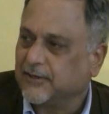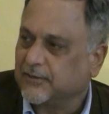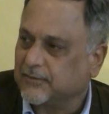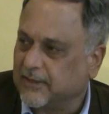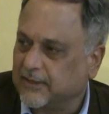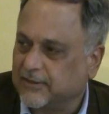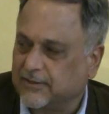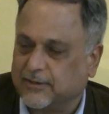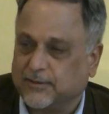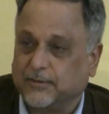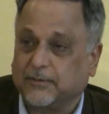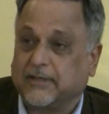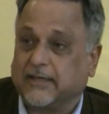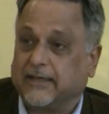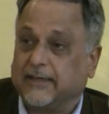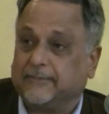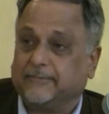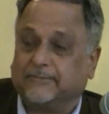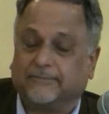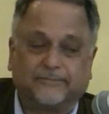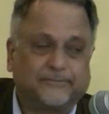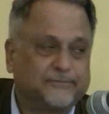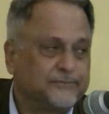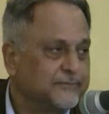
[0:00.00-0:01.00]
So I said,
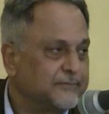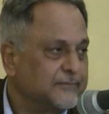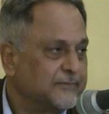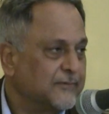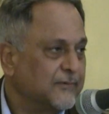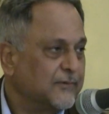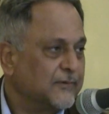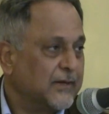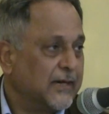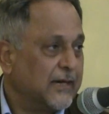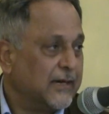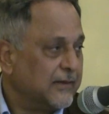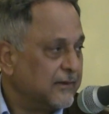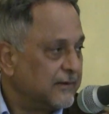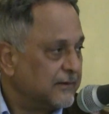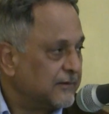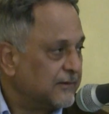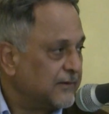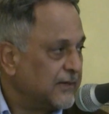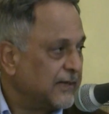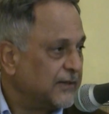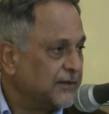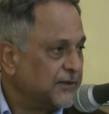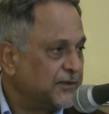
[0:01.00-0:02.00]
okay, so I'll
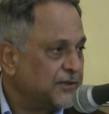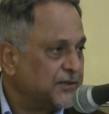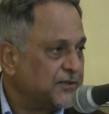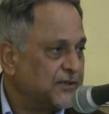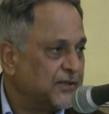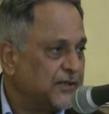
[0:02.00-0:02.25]
take it as a